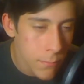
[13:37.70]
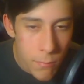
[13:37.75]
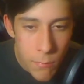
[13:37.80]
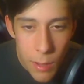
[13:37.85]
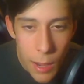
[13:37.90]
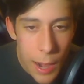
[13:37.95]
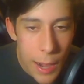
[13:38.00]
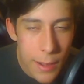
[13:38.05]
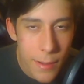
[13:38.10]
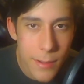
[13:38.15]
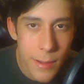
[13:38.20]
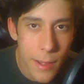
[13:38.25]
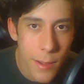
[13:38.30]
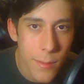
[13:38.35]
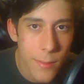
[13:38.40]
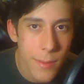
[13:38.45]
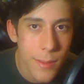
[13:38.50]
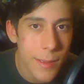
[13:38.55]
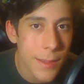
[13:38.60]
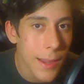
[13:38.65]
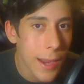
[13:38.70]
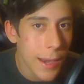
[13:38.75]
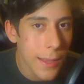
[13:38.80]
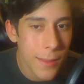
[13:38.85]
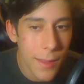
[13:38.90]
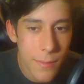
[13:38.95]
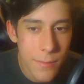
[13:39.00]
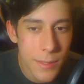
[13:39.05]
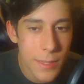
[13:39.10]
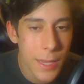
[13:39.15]
I don't know. I'd
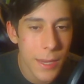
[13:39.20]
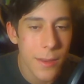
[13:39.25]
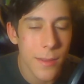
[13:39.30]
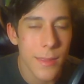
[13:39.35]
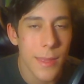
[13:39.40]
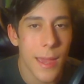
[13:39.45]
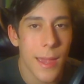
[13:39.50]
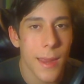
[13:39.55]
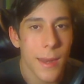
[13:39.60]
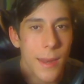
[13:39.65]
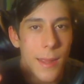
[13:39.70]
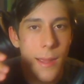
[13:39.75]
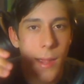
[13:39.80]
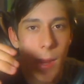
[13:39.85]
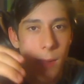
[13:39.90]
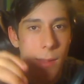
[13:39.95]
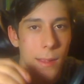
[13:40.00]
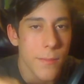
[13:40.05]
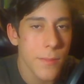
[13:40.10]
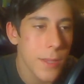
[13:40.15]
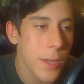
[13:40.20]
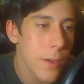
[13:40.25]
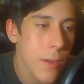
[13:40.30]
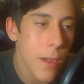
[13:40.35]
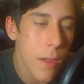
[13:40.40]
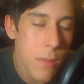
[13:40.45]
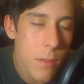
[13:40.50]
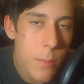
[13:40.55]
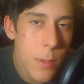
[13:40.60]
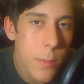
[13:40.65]
love to hear that. I'd love to hear
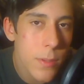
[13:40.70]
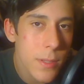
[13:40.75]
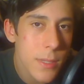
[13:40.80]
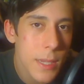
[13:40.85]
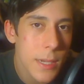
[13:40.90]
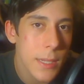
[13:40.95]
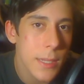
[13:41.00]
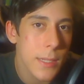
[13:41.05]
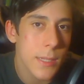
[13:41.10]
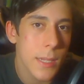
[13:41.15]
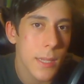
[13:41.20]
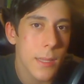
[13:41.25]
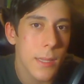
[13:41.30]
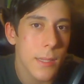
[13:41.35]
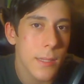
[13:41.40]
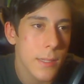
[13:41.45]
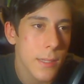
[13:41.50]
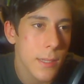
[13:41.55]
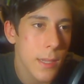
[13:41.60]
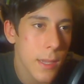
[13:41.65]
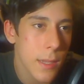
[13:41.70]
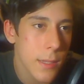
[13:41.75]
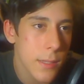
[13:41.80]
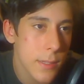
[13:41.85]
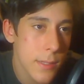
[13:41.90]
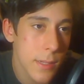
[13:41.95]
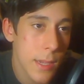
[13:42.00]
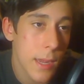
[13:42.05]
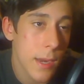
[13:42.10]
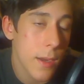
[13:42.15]
other people's ideas on this,
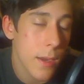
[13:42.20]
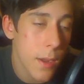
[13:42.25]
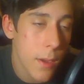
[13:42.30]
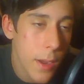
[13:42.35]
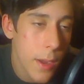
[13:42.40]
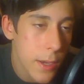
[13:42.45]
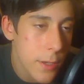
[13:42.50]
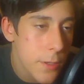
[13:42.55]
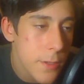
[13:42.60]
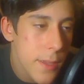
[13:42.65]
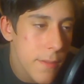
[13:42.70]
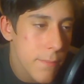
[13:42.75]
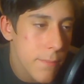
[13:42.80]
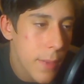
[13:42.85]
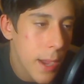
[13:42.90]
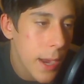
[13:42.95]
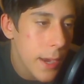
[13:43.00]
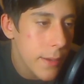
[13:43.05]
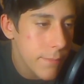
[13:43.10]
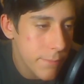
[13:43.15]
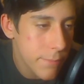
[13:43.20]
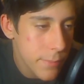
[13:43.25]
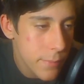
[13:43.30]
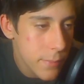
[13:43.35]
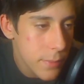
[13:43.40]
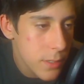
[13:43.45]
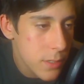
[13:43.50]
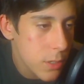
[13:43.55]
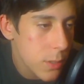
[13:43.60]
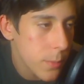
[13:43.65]
because, I don't know, I just have my
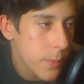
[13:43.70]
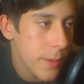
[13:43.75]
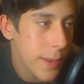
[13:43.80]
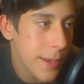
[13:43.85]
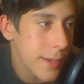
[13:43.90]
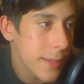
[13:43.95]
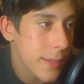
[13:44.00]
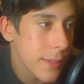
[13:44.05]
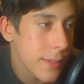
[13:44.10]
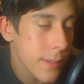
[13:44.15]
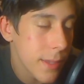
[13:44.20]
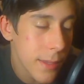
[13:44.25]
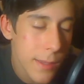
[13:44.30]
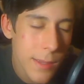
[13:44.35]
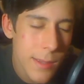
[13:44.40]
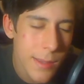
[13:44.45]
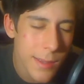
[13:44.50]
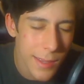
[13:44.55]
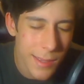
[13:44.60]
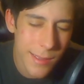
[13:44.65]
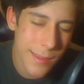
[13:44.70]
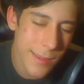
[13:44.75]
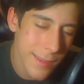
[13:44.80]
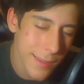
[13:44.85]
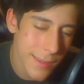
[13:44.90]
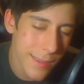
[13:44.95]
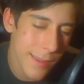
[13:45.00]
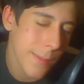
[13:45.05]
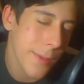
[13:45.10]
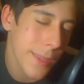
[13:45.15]
stupid ideas.
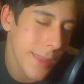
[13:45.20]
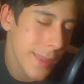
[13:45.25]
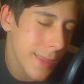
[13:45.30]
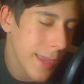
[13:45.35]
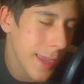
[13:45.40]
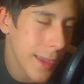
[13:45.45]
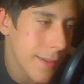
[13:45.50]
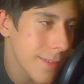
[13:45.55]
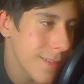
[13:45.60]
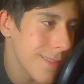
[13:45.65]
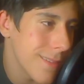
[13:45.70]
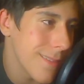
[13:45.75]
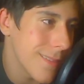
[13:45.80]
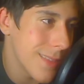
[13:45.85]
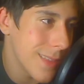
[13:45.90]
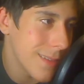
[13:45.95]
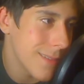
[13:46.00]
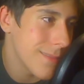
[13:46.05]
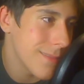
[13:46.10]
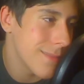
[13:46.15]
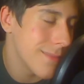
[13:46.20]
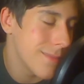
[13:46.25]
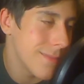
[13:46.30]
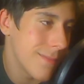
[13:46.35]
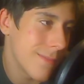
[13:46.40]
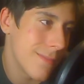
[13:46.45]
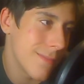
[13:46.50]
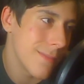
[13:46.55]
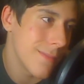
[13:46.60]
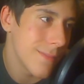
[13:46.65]
I mean, they have
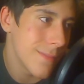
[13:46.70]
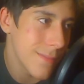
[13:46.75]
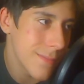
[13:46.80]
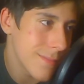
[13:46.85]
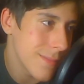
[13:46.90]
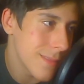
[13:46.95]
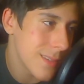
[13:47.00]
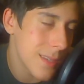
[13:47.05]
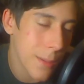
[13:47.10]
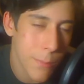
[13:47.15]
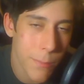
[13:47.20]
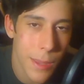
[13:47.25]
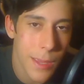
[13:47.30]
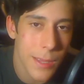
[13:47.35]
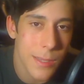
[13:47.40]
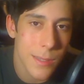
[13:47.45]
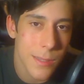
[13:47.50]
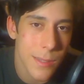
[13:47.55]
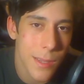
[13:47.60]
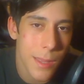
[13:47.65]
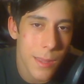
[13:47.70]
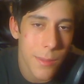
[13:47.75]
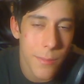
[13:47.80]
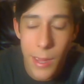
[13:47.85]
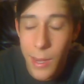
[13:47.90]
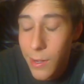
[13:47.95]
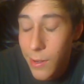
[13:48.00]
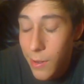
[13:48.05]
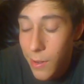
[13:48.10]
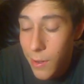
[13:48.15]
some basis on them. I
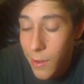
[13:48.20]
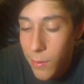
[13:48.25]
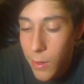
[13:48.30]
don't know.